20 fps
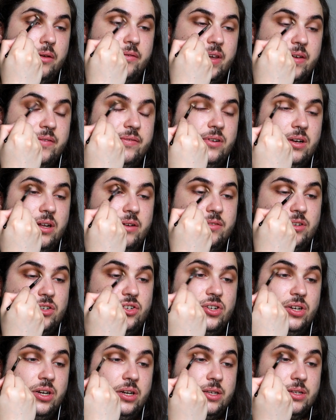Thankfully,
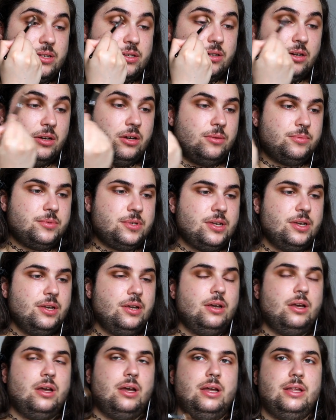eventually stopped.
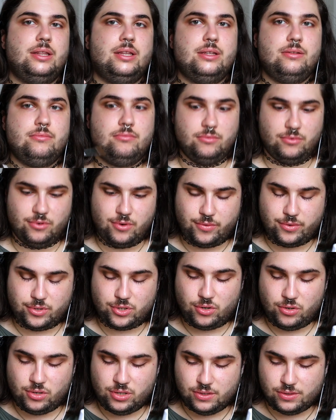And then what was
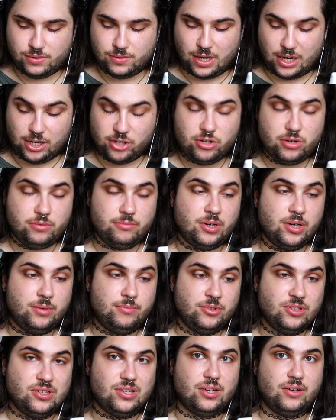good is actually my
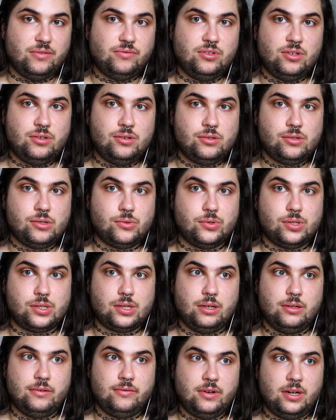mental health nurse was
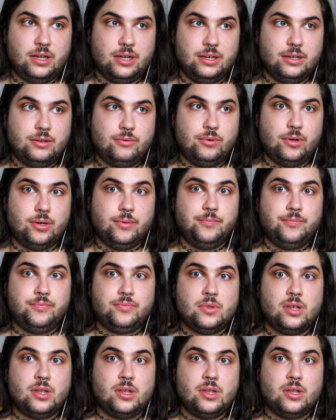kind of like, well,